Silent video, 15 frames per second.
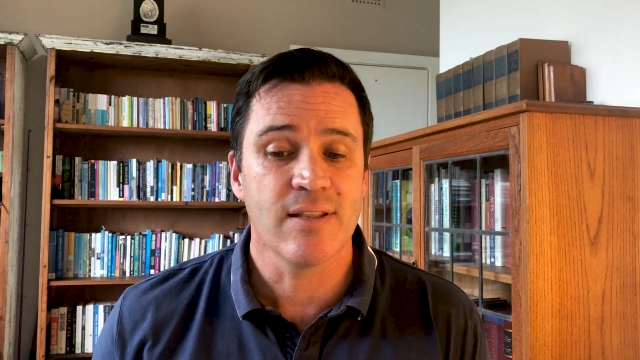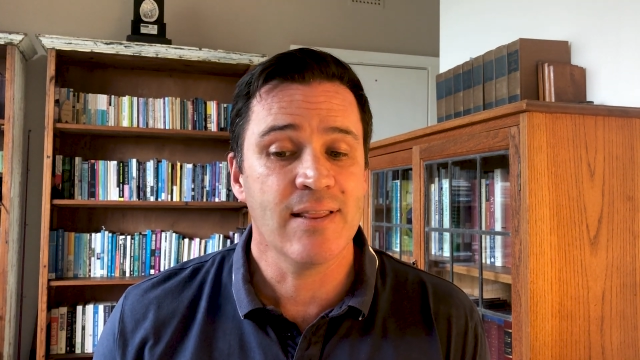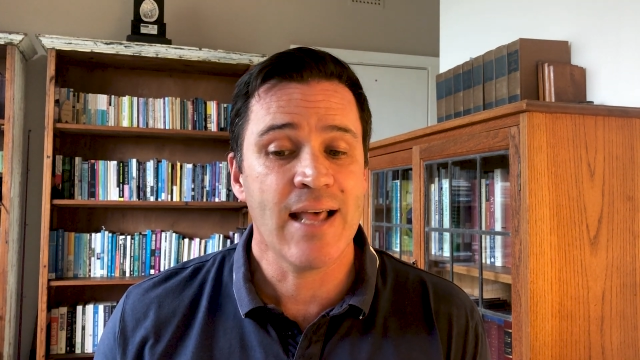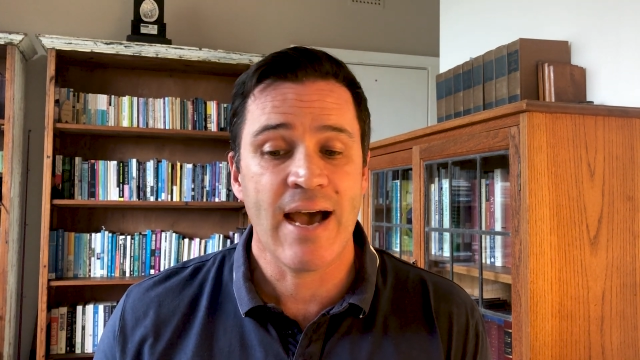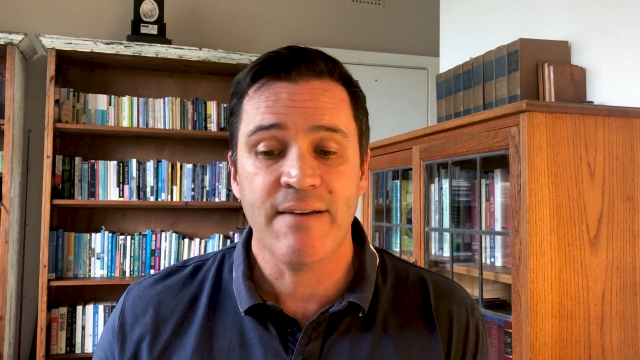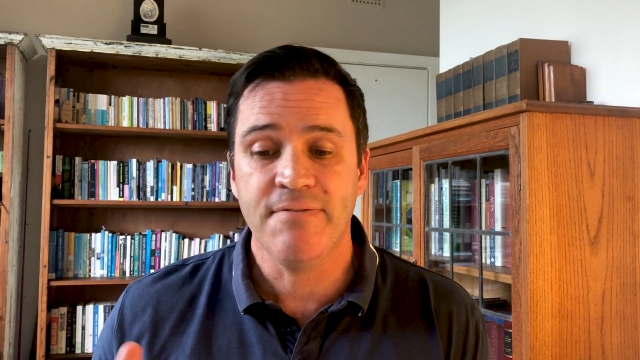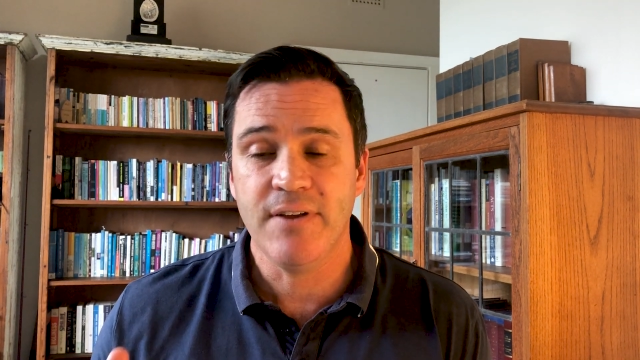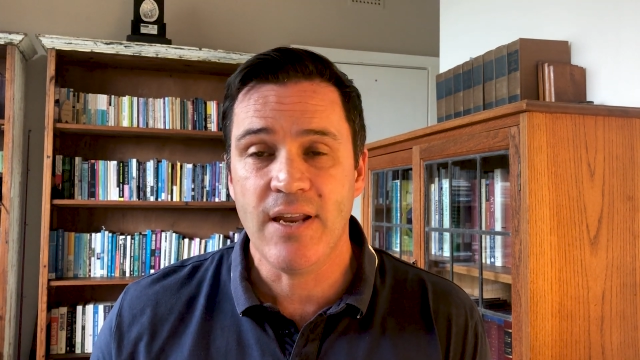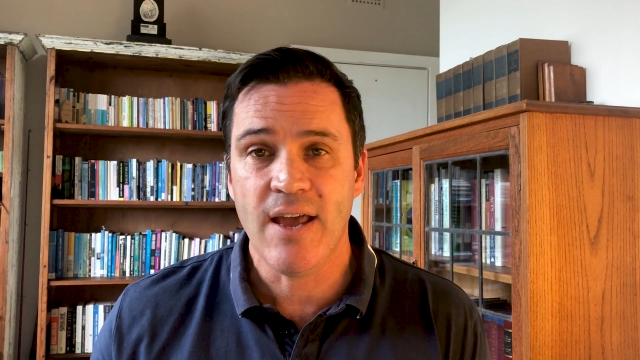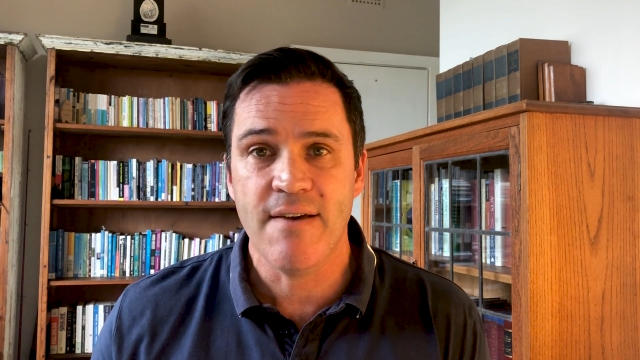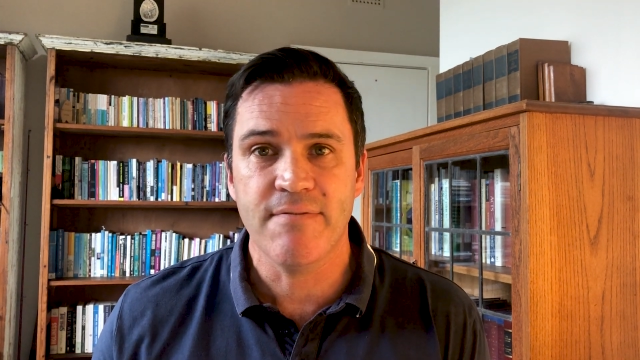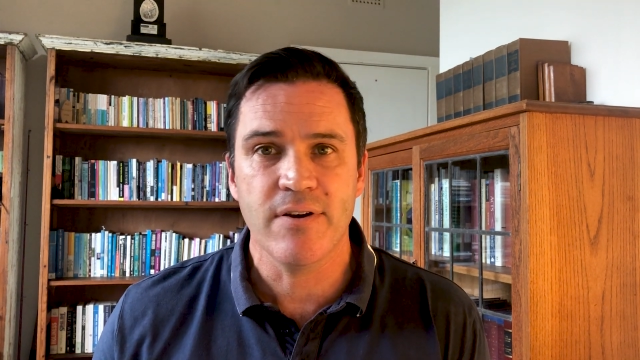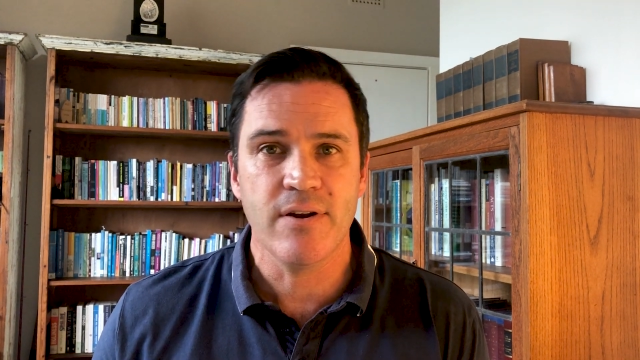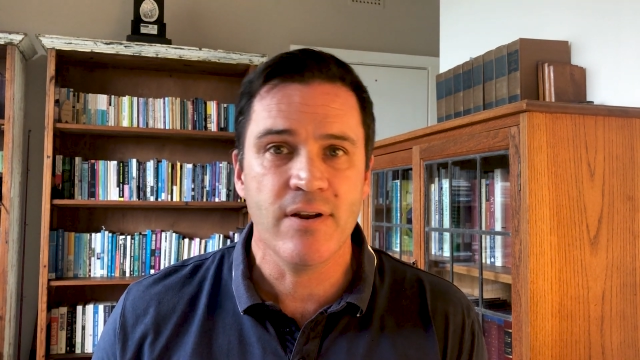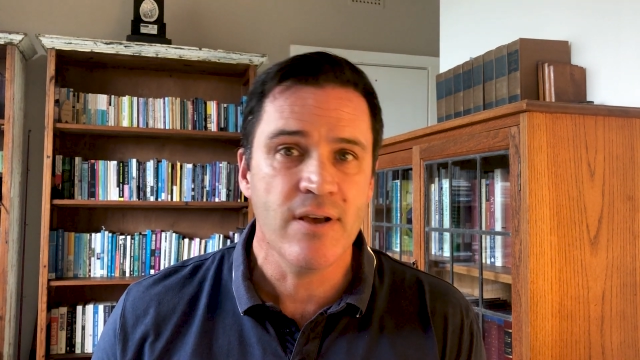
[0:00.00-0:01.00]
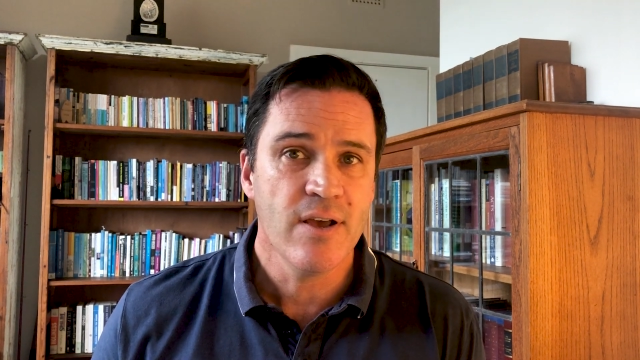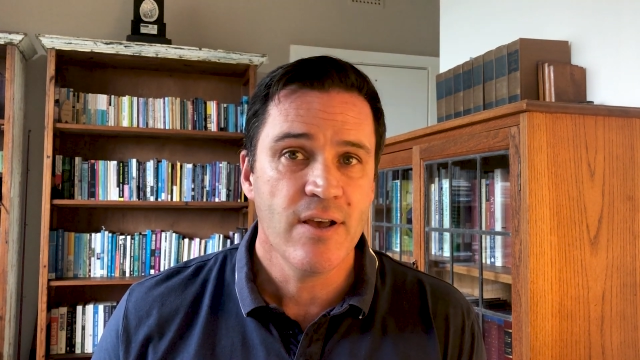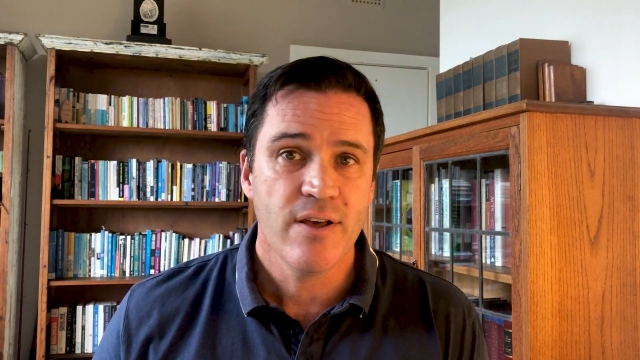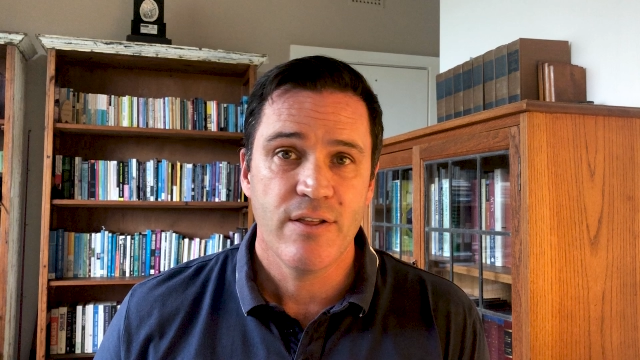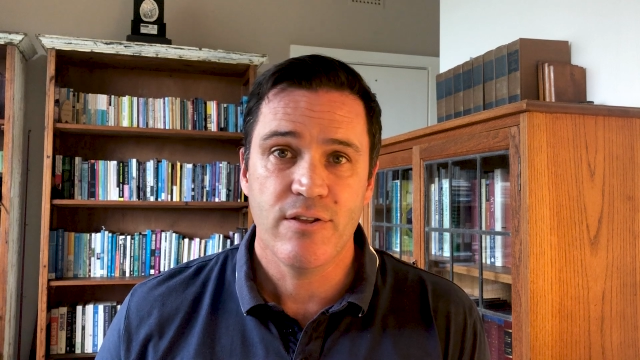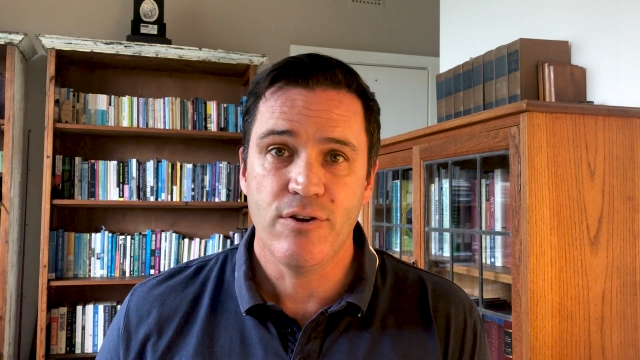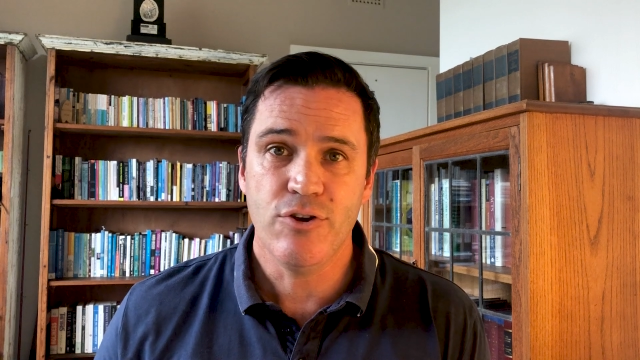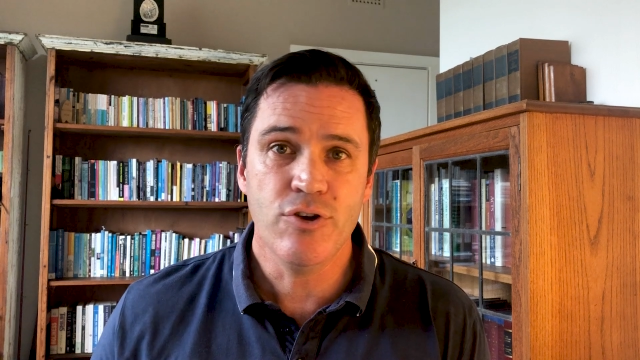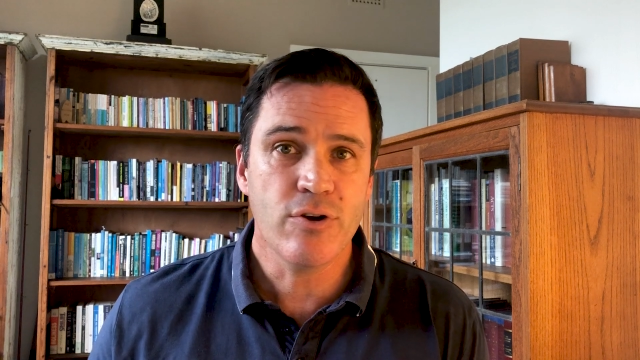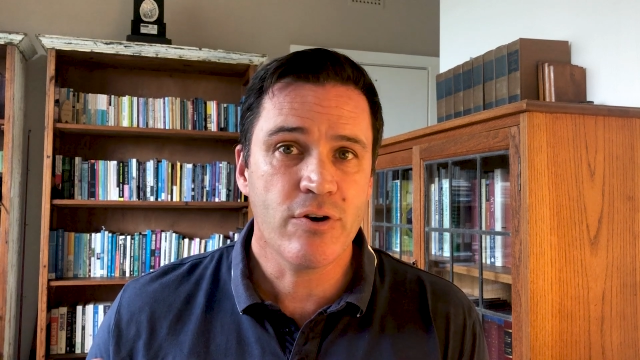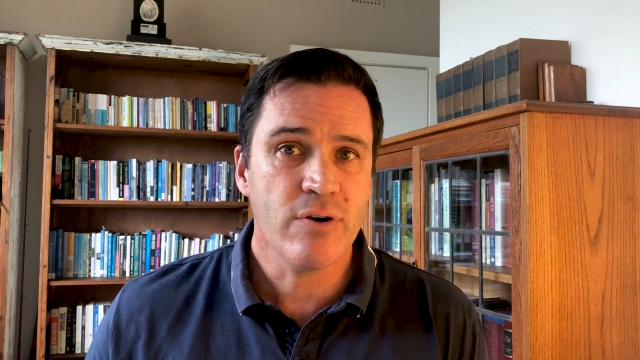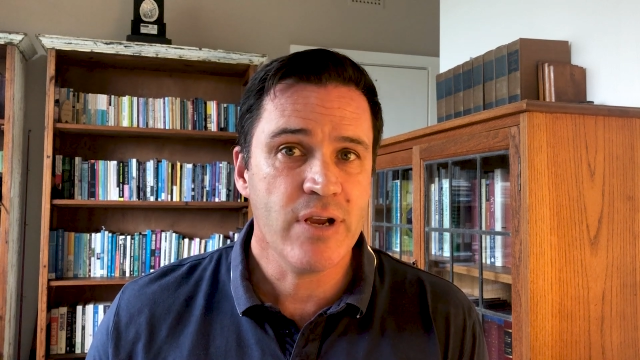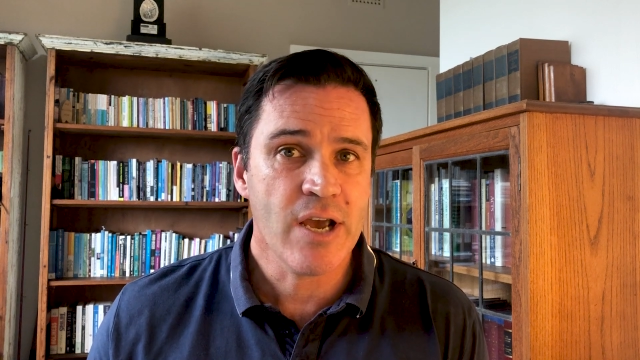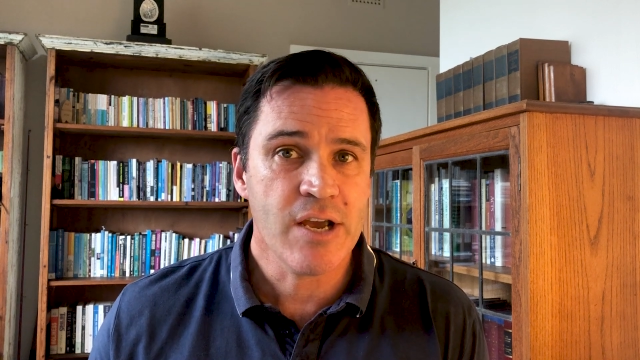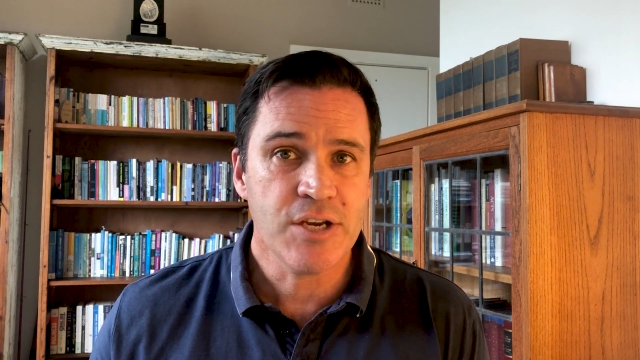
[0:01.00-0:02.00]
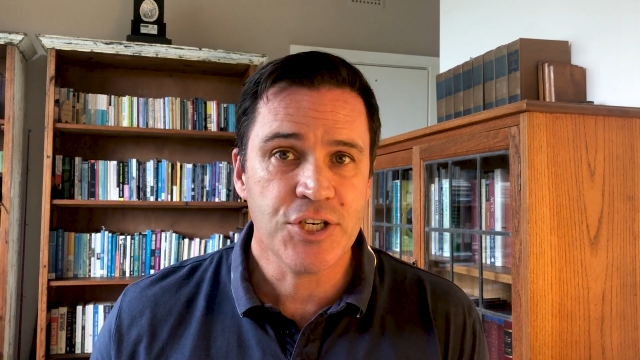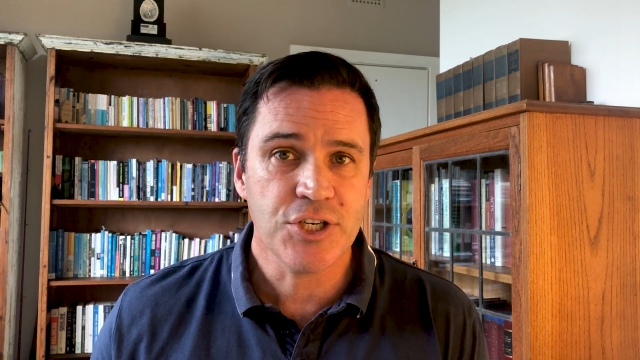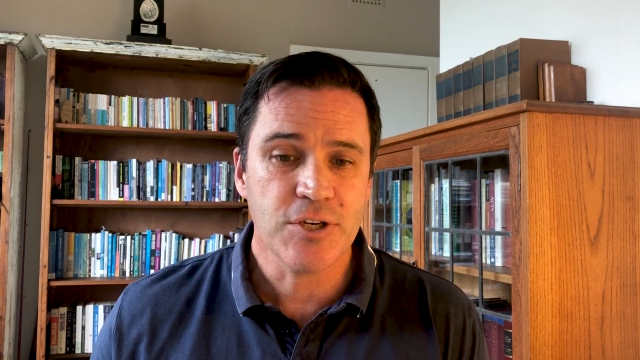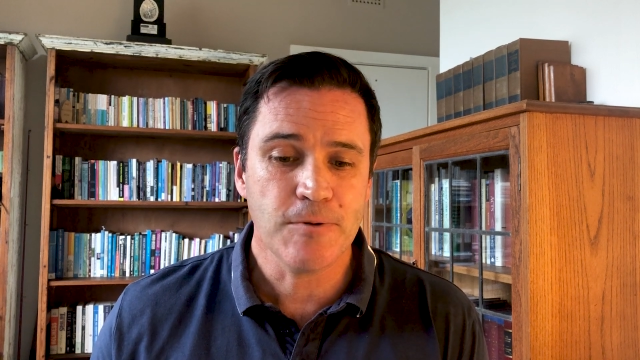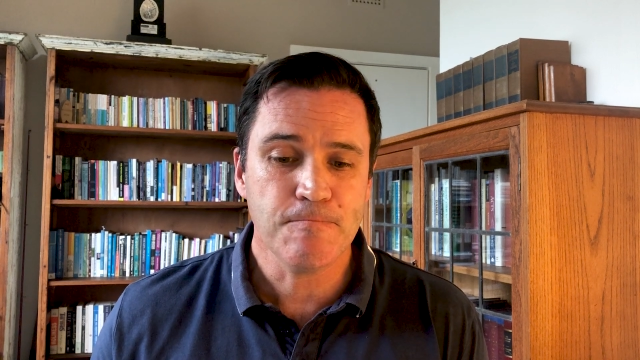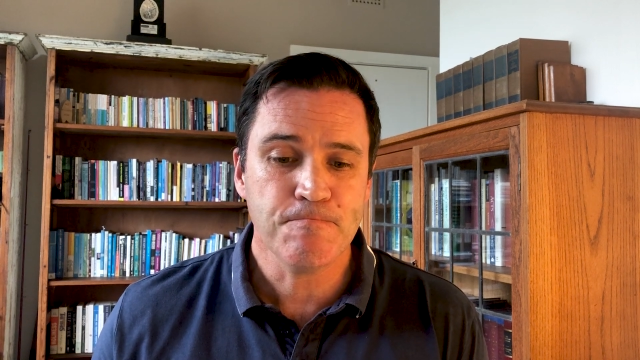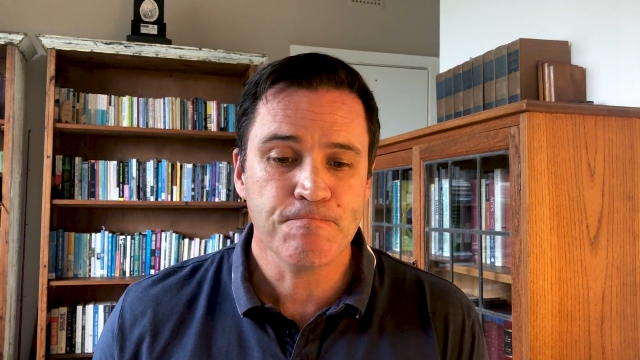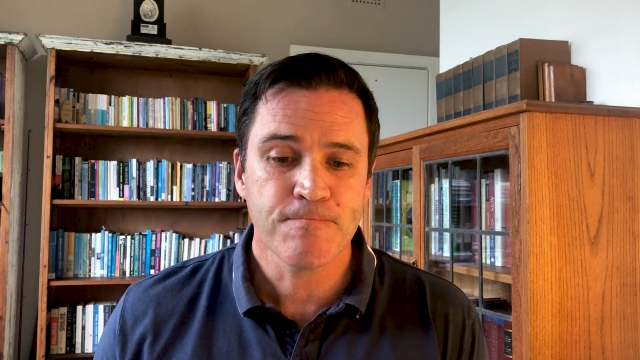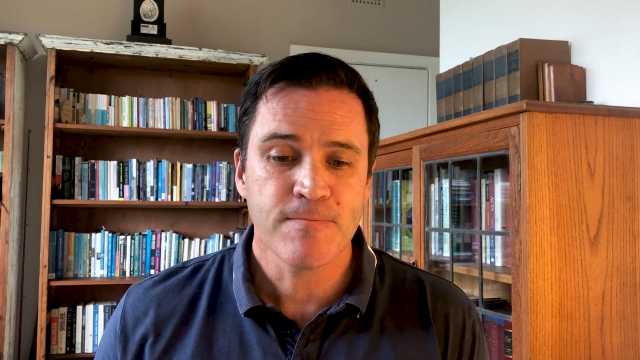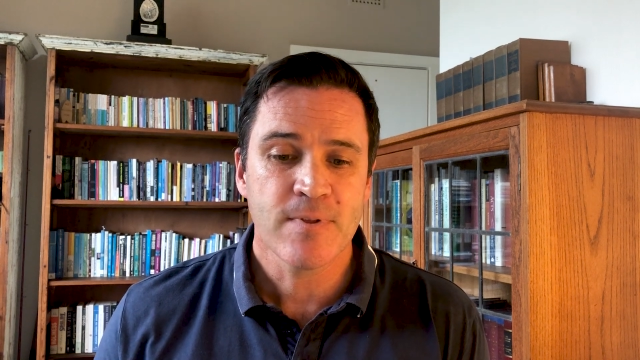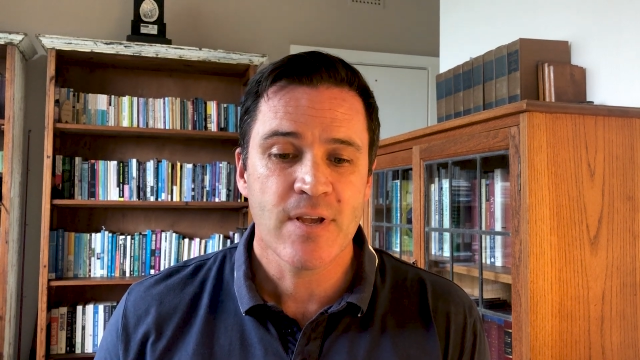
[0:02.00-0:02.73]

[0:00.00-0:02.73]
life in heaven, the new creation,